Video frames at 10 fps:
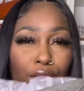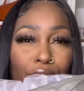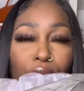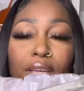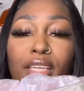
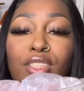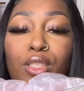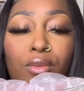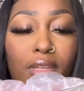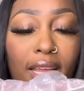Okay,
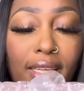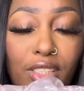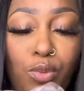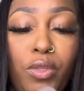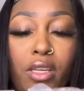so
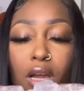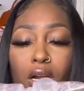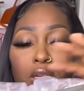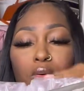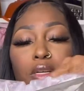next we are
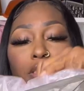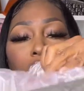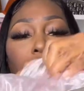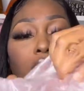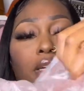going to
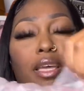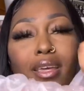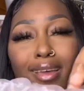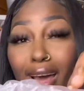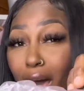go
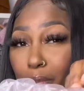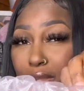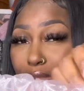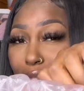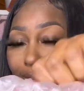ahead and hop
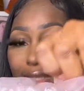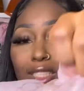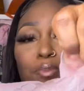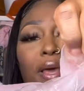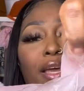into this
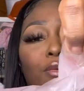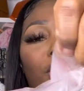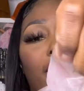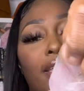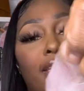pack
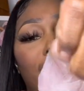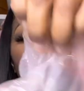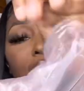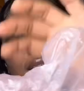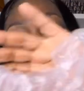right here.